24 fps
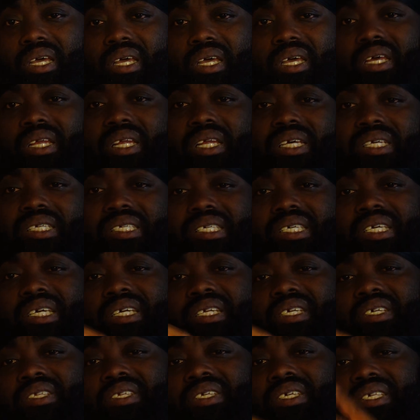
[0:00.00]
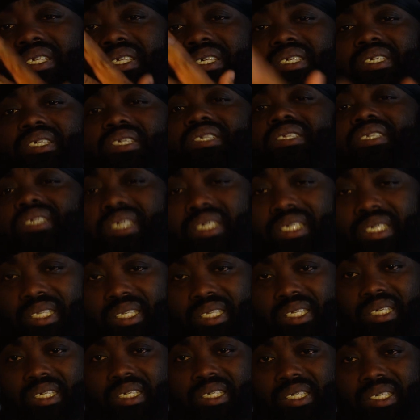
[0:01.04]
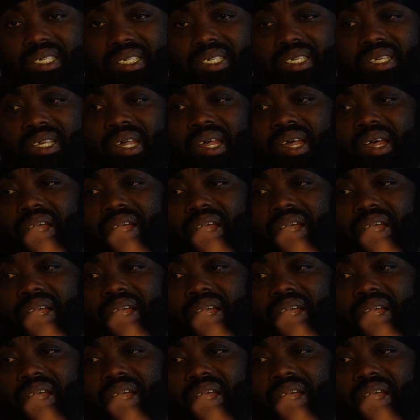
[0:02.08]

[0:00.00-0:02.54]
and let's get into the statistics